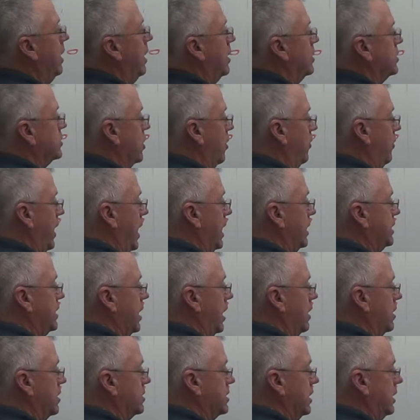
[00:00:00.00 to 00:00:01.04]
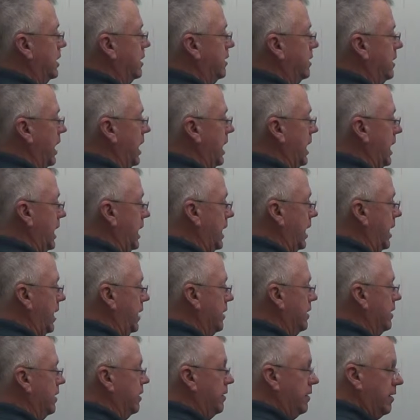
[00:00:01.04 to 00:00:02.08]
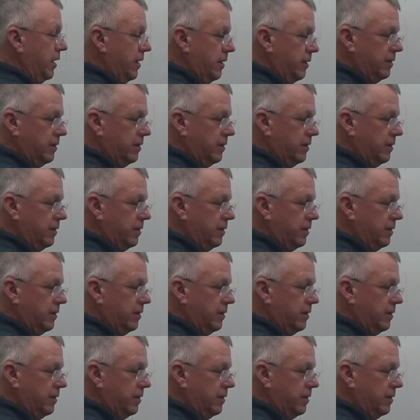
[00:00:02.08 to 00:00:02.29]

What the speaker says: So that tells the end,